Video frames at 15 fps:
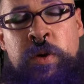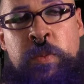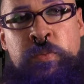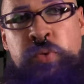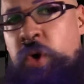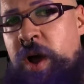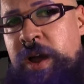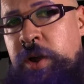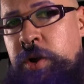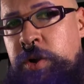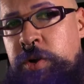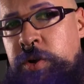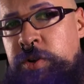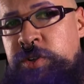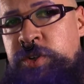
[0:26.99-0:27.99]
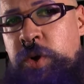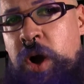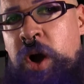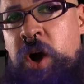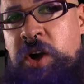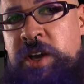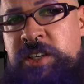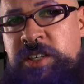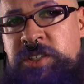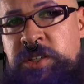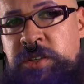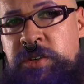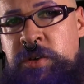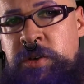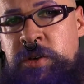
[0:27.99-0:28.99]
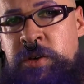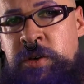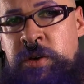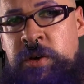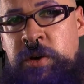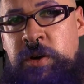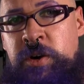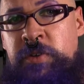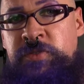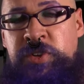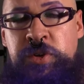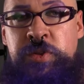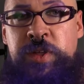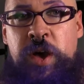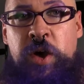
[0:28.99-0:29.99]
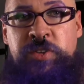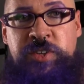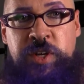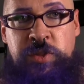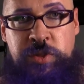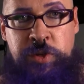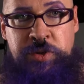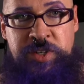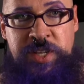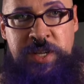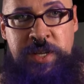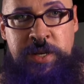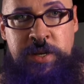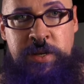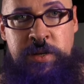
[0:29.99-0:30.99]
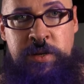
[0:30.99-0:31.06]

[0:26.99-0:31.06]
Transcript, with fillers: Prior to August of 2013,